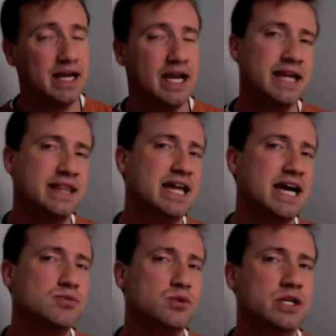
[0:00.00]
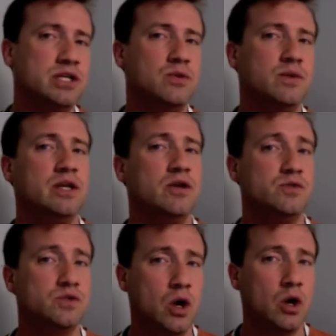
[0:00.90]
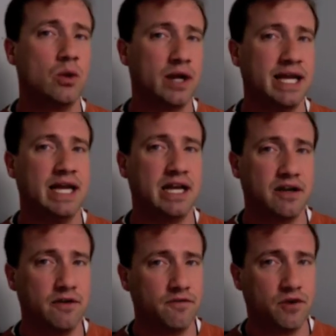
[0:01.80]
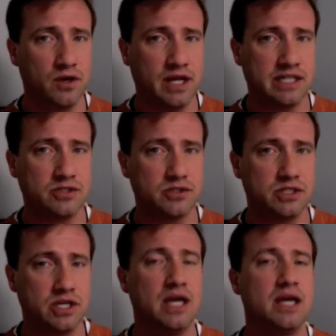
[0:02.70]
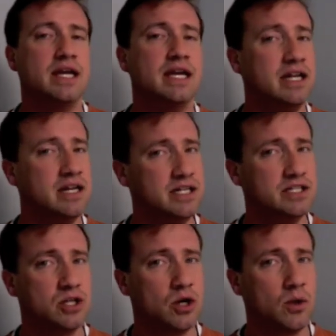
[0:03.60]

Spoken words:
And that's what you do when you use all organic fertilizers. In addition to all